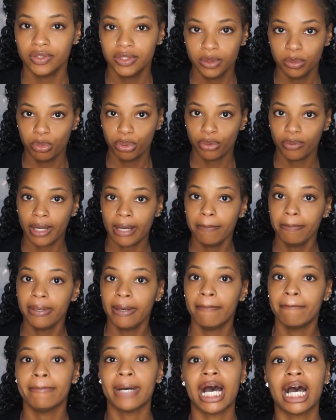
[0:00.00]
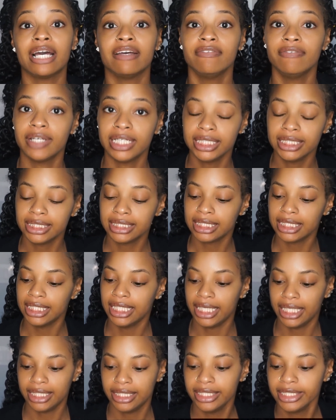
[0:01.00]
To prep my face
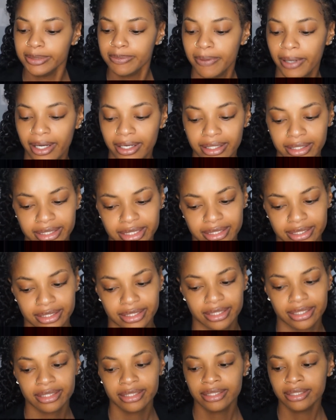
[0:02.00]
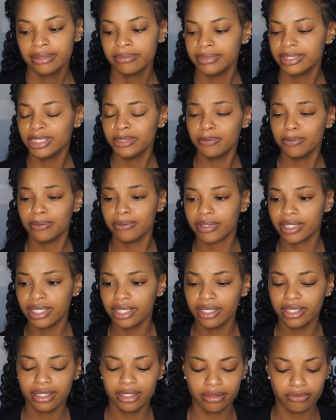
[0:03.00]
today, this product, it's
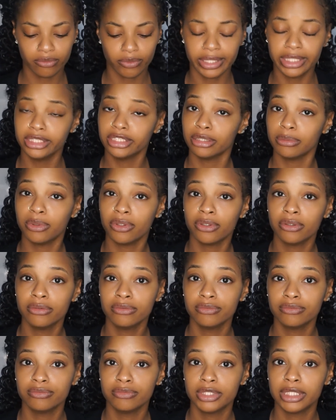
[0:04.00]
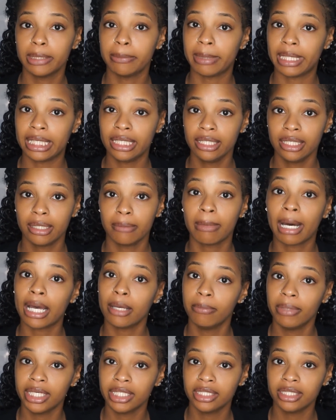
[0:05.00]
pretty reasonable to me, in my
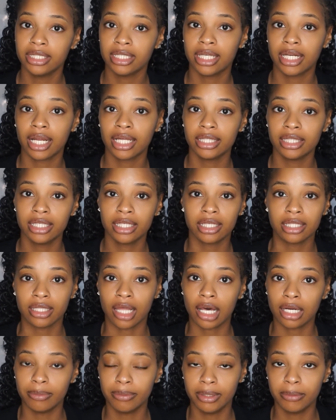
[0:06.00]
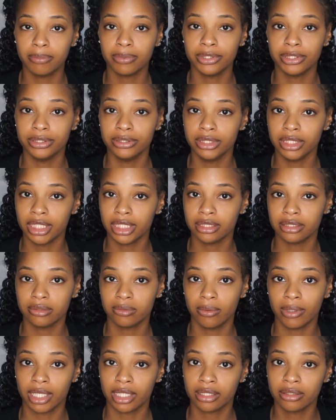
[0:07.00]
opinion, and I think a lot of people use it as
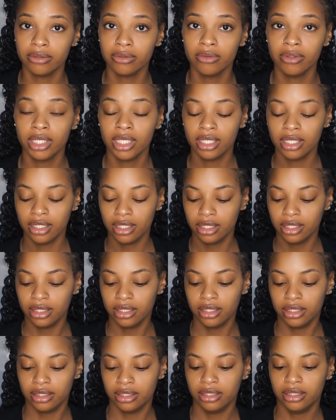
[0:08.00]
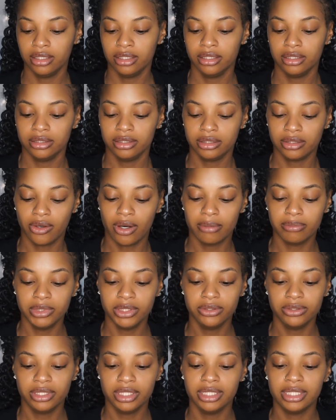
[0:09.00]
well. So I'm
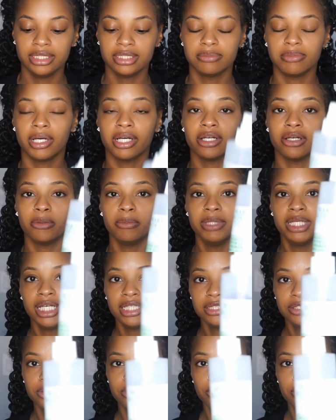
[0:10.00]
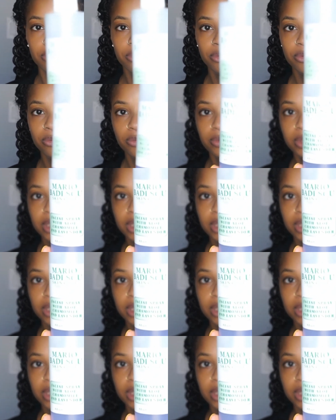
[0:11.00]
using this Badescu